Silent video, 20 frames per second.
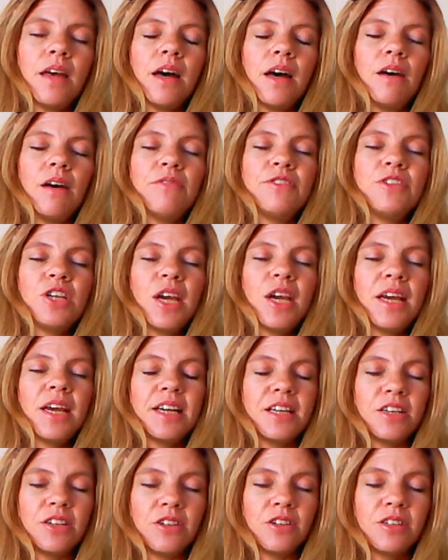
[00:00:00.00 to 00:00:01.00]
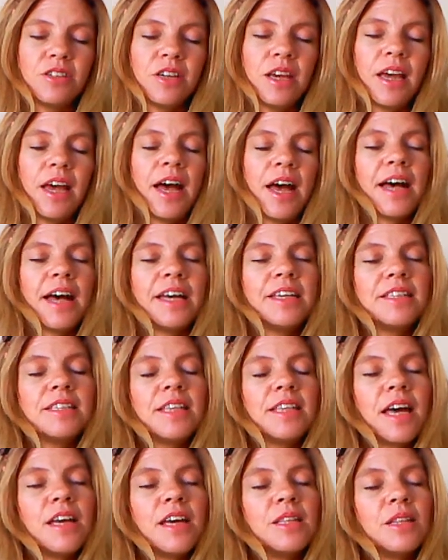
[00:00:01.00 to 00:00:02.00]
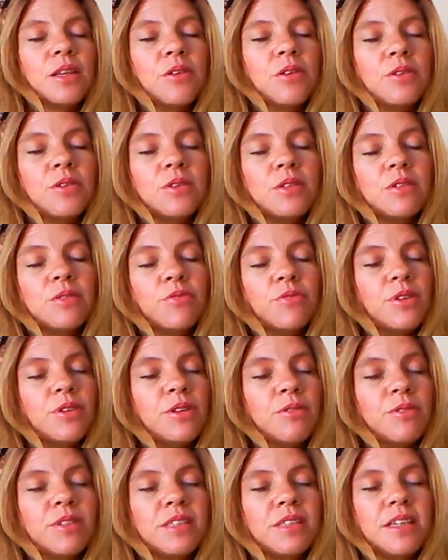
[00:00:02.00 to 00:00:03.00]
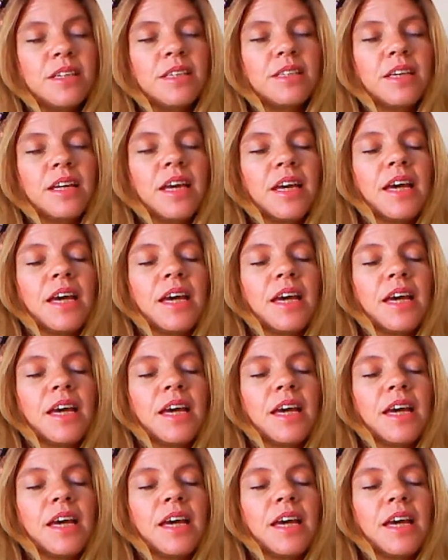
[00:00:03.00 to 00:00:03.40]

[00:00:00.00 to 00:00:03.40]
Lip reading: of change as those frequencies